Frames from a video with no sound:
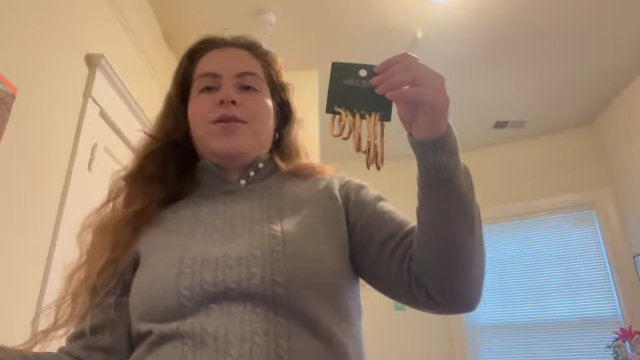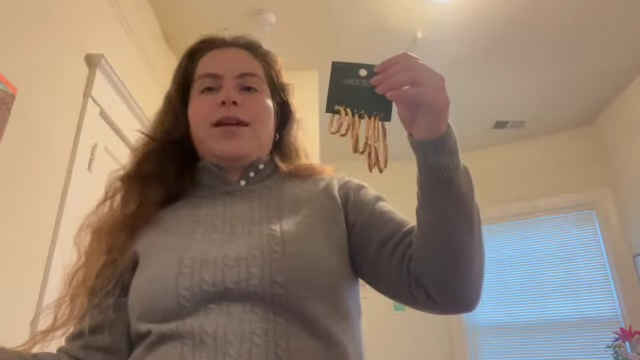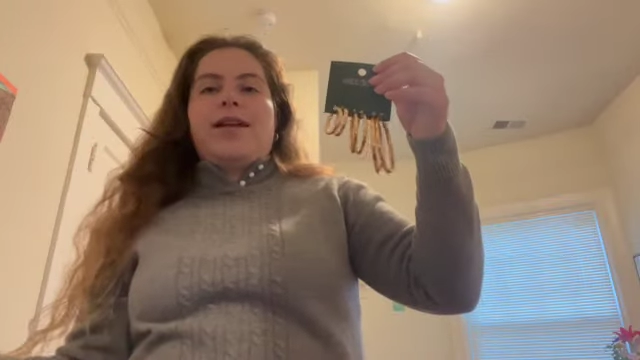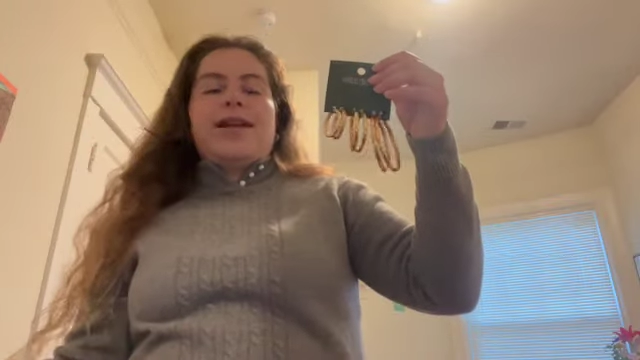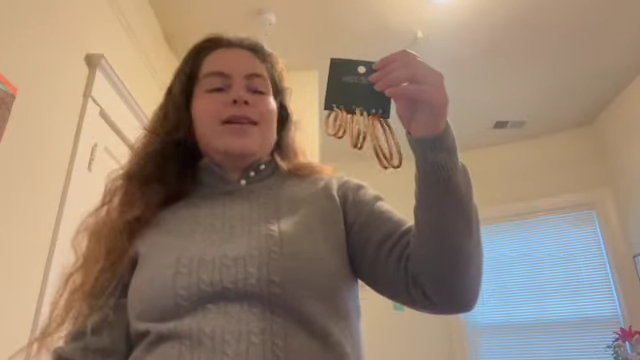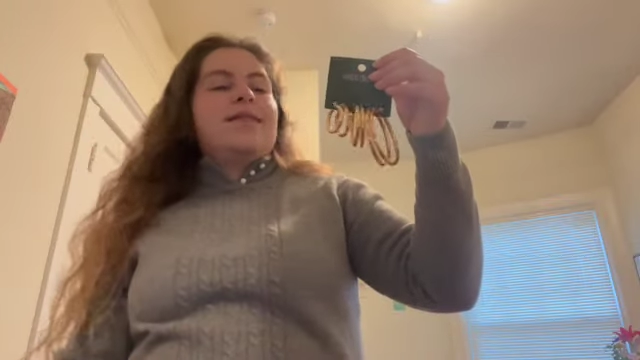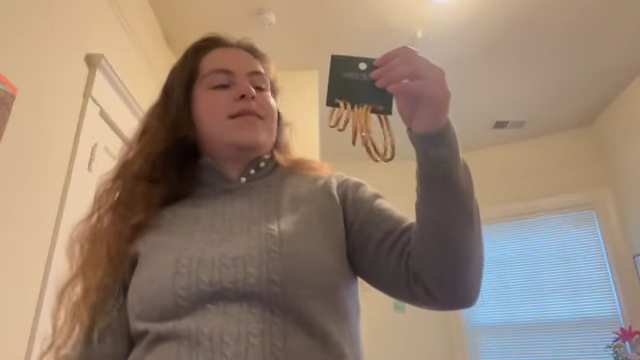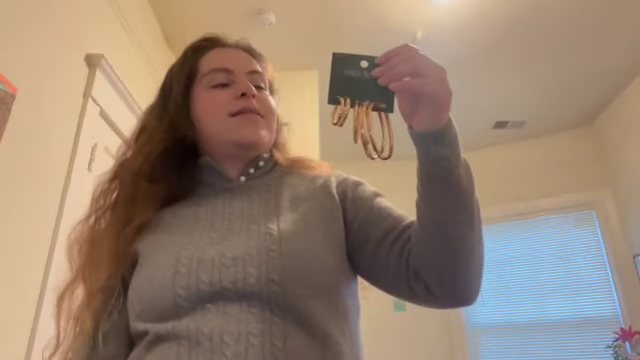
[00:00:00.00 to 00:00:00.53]
I
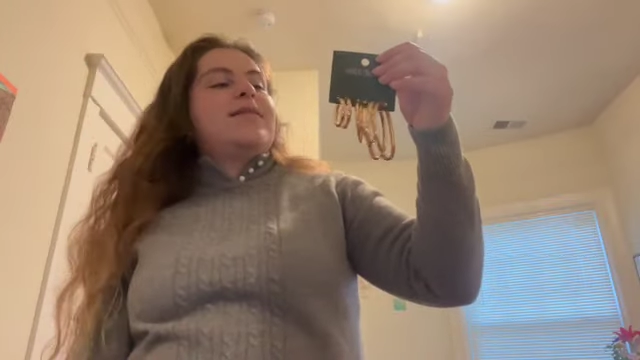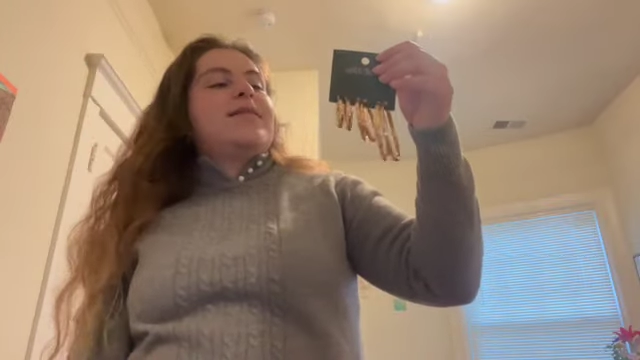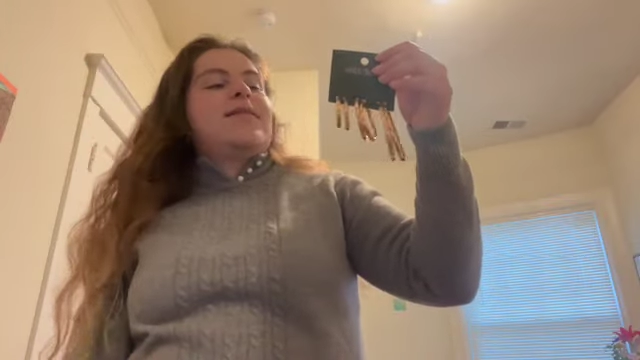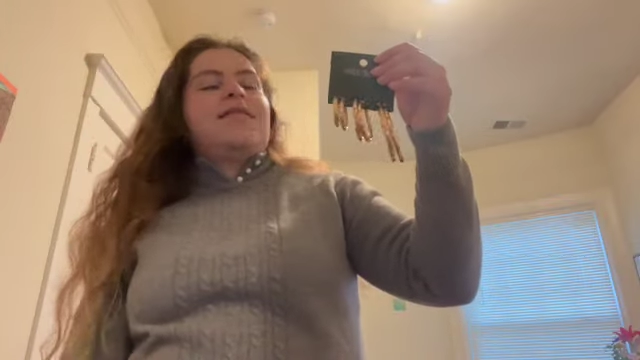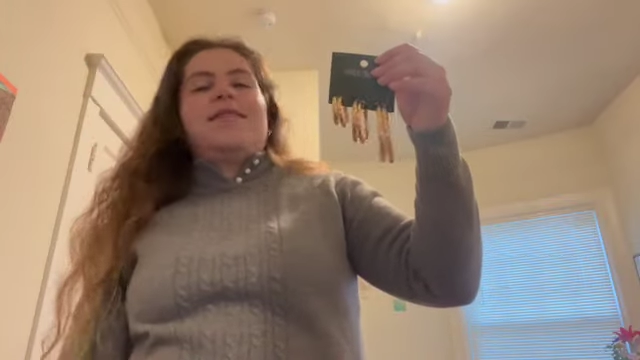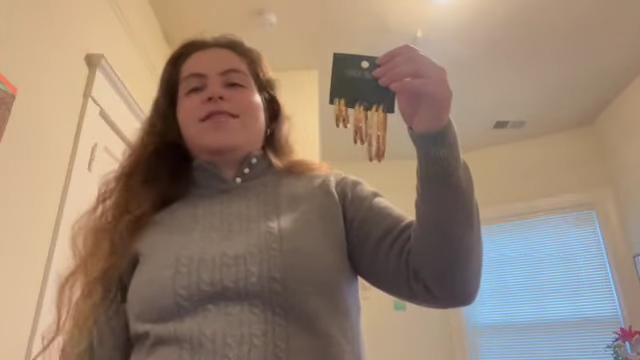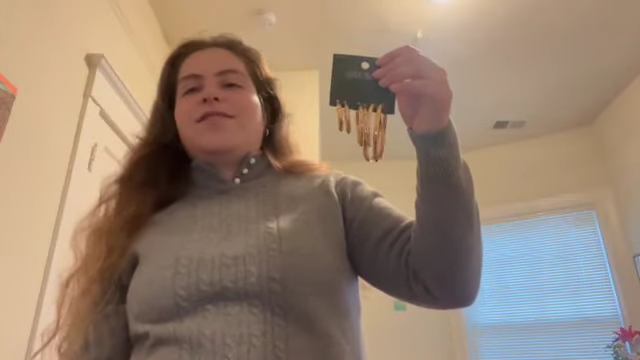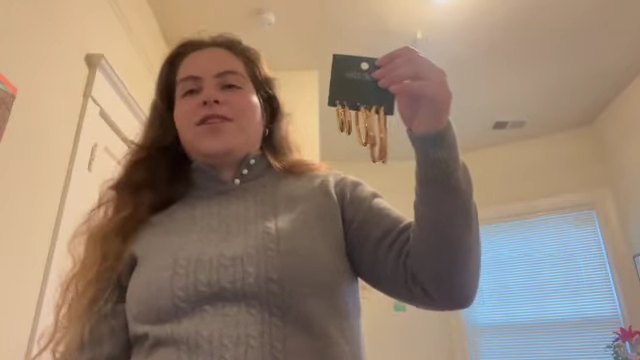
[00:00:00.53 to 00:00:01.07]
guess.
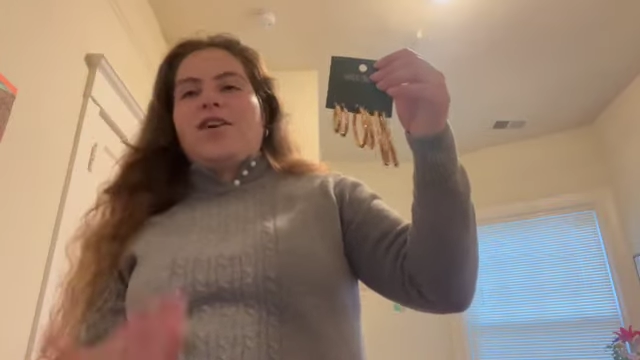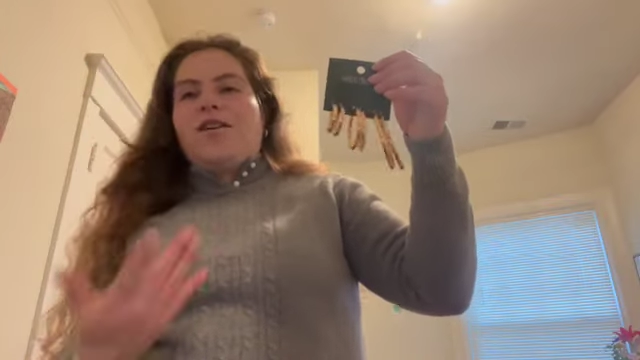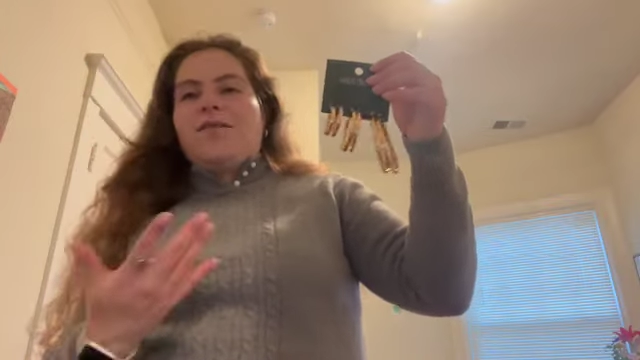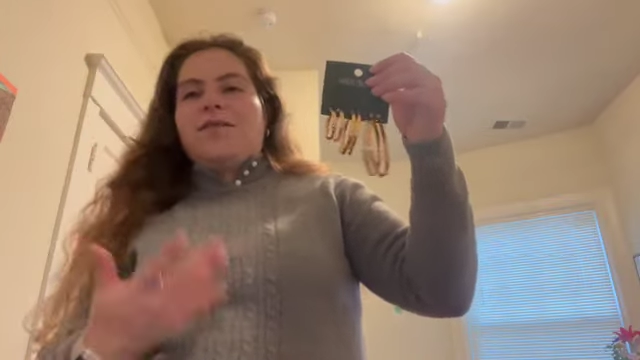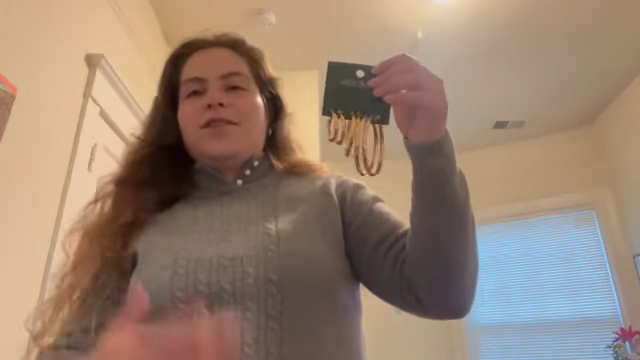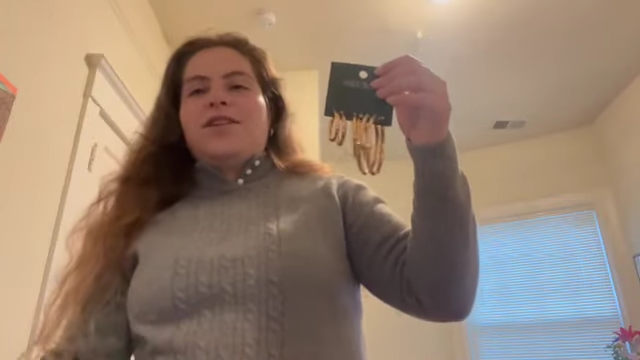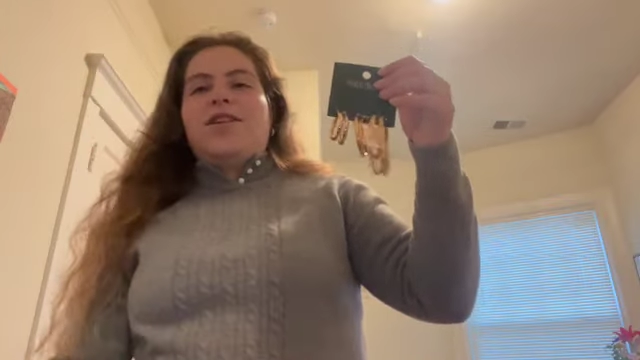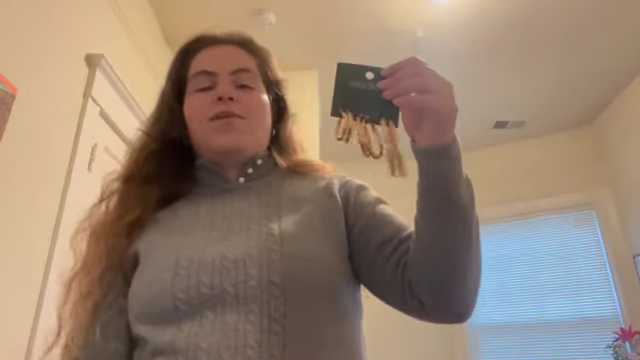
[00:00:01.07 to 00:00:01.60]
These are
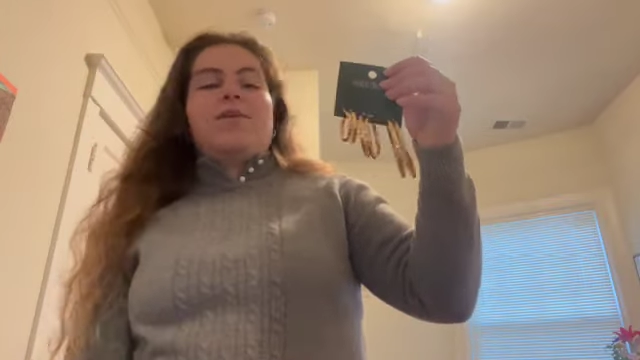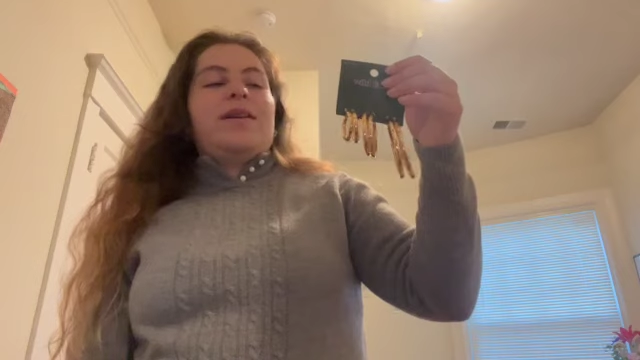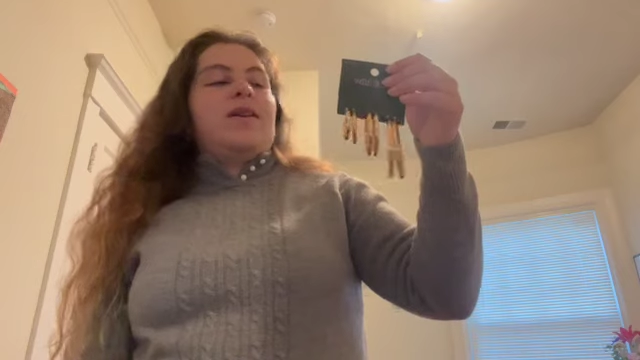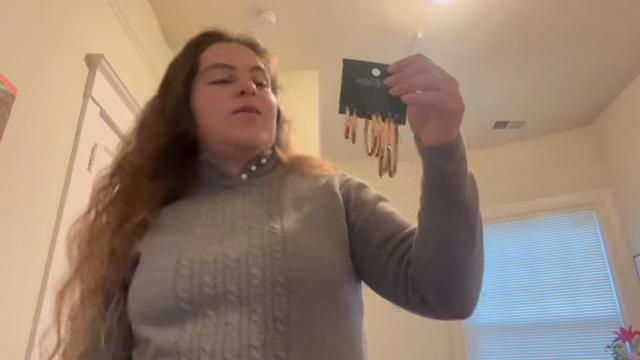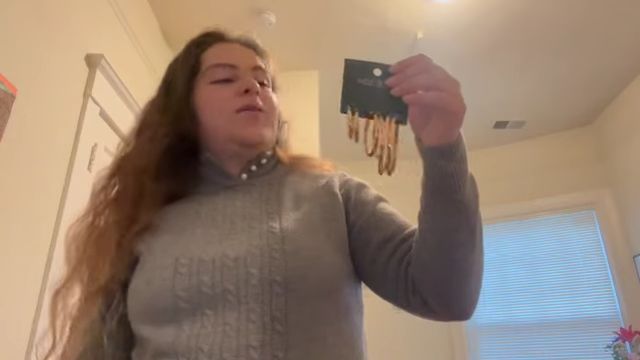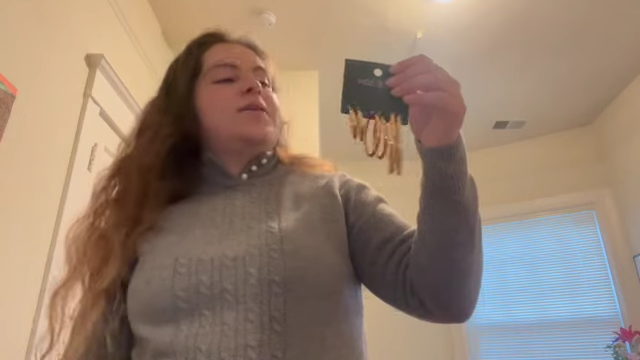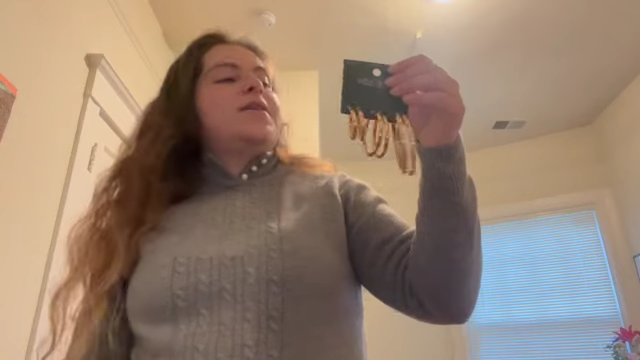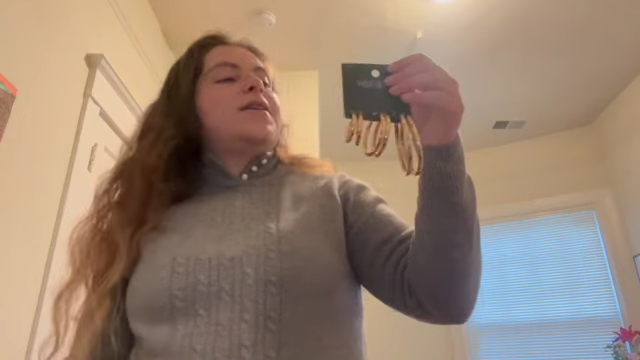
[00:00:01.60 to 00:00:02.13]
obviously not really
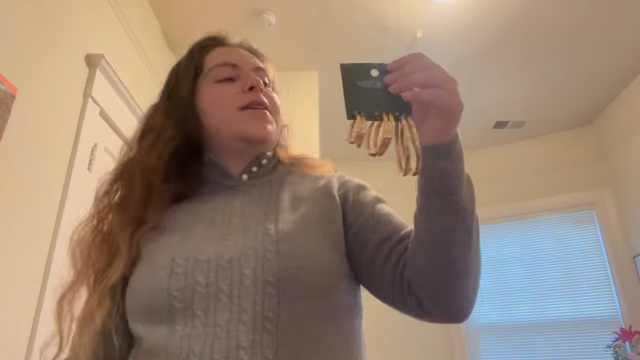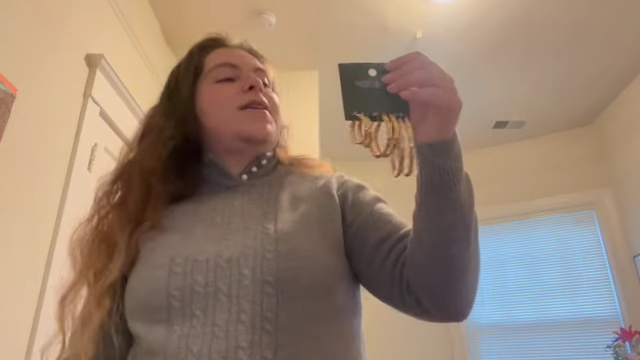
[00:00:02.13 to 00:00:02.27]
gold.